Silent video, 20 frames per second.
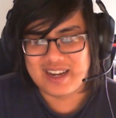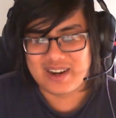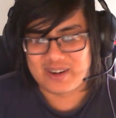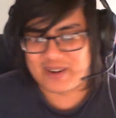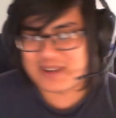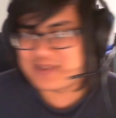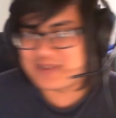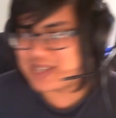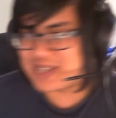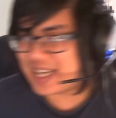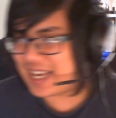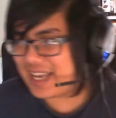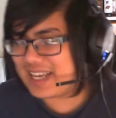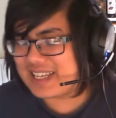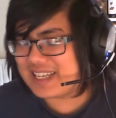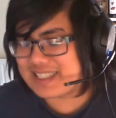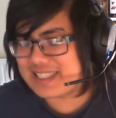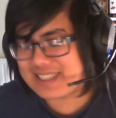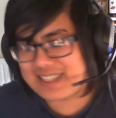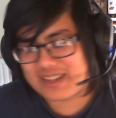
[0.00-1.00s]
Round
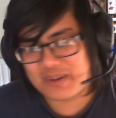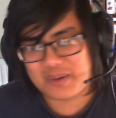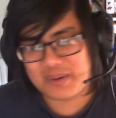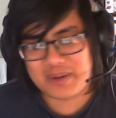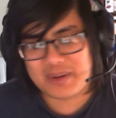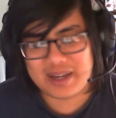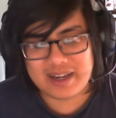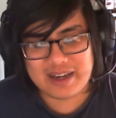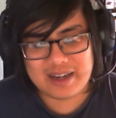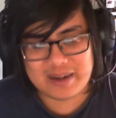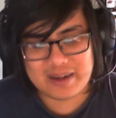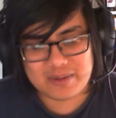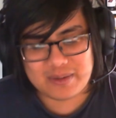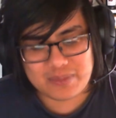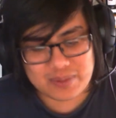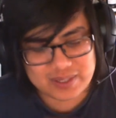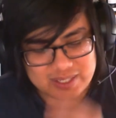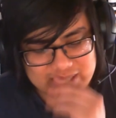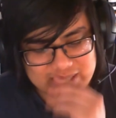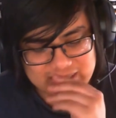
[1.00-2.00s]
8
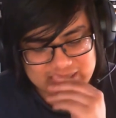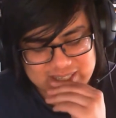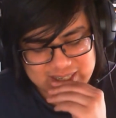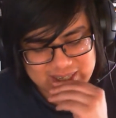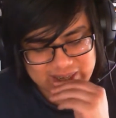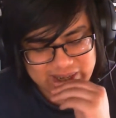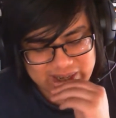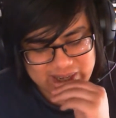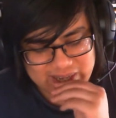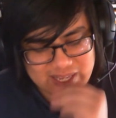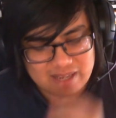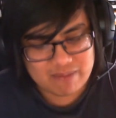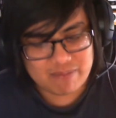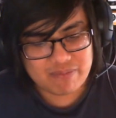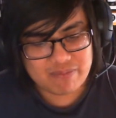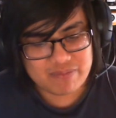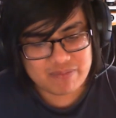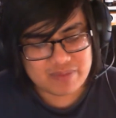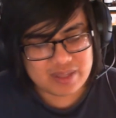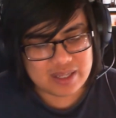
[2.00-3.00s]
was,
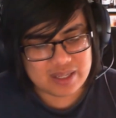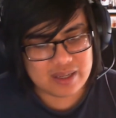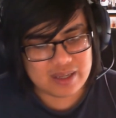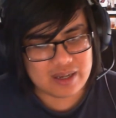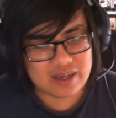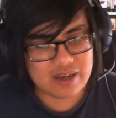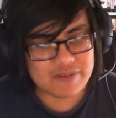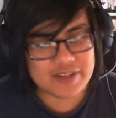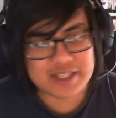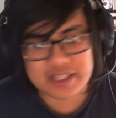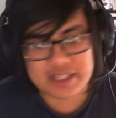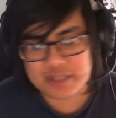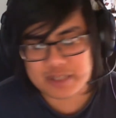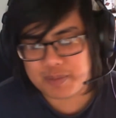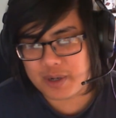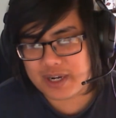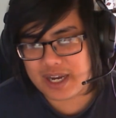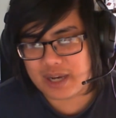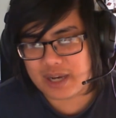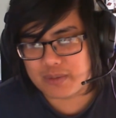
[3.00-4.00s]
I think this
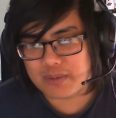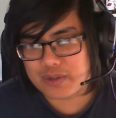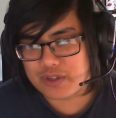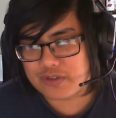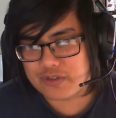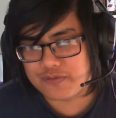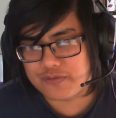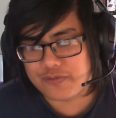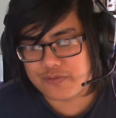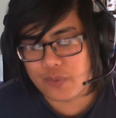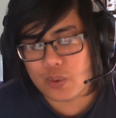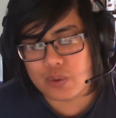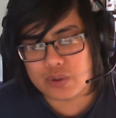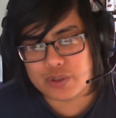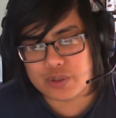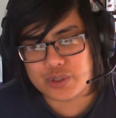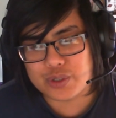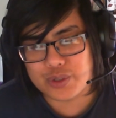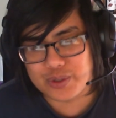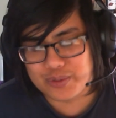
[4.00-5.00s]
point I was
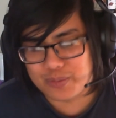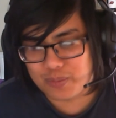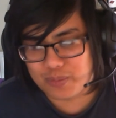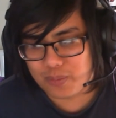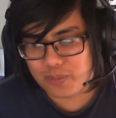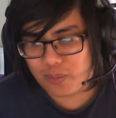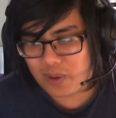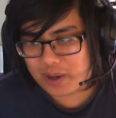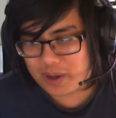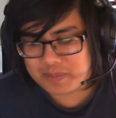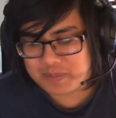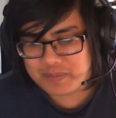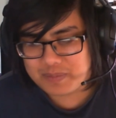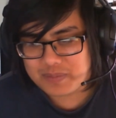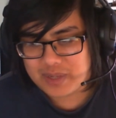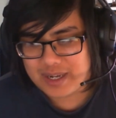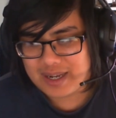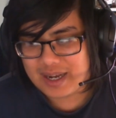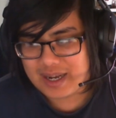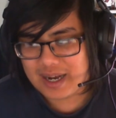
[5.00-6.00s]
4-1.
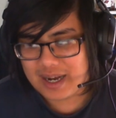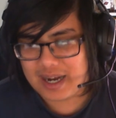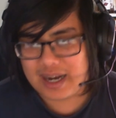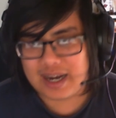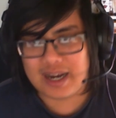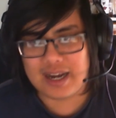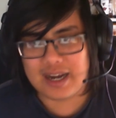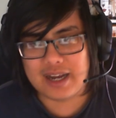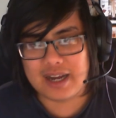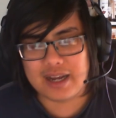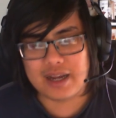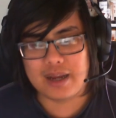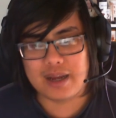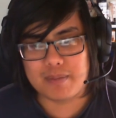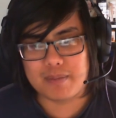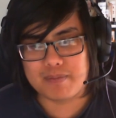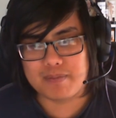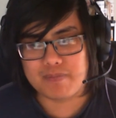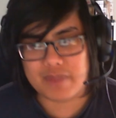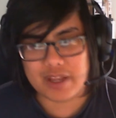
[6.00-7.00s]

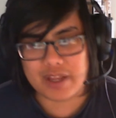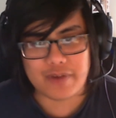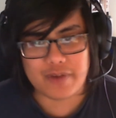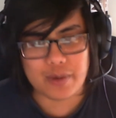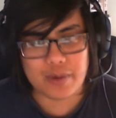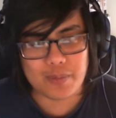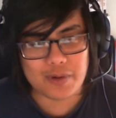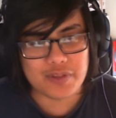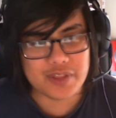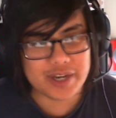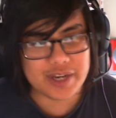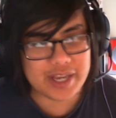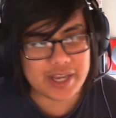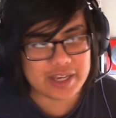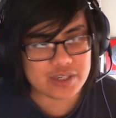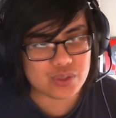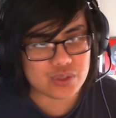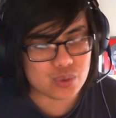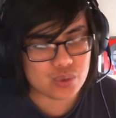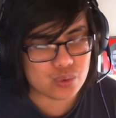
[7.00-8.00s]
If I won the
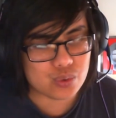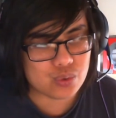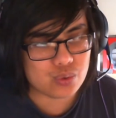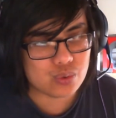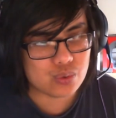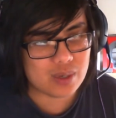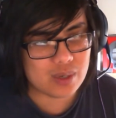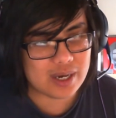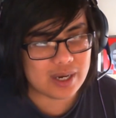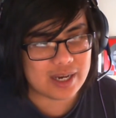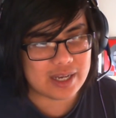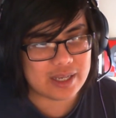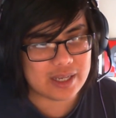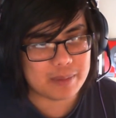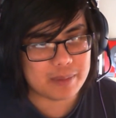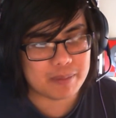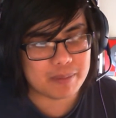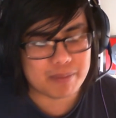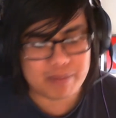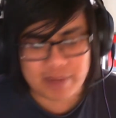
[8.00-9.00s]
next 2, I
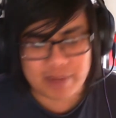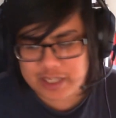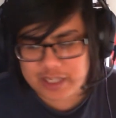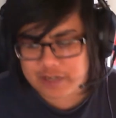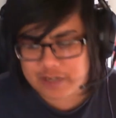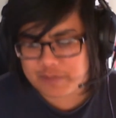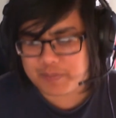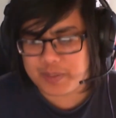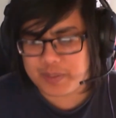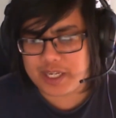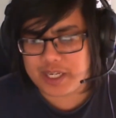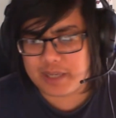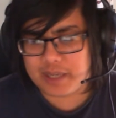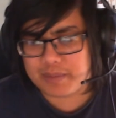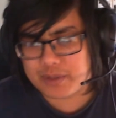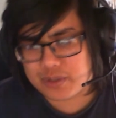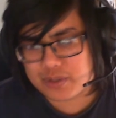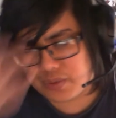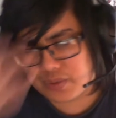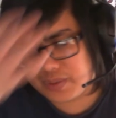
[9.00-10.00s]
might have been
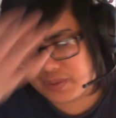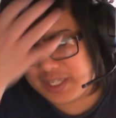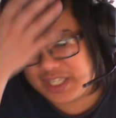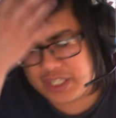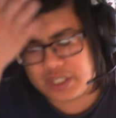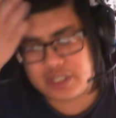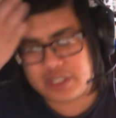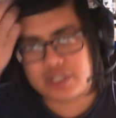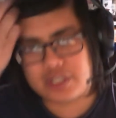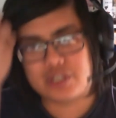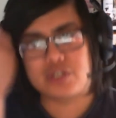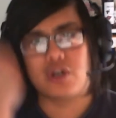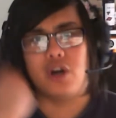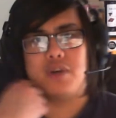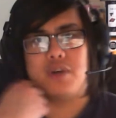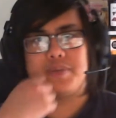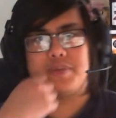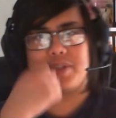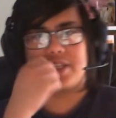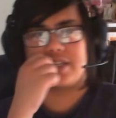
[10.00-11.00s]
able to reach
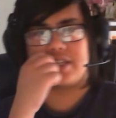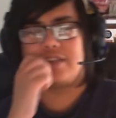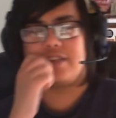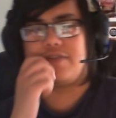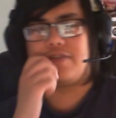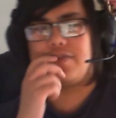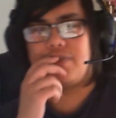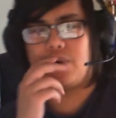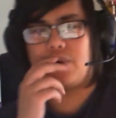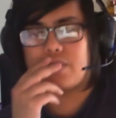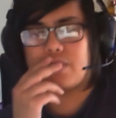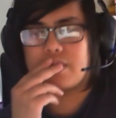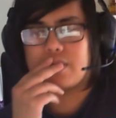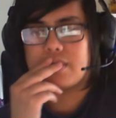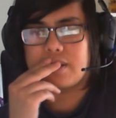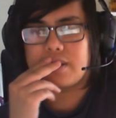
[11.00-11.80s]
top 64.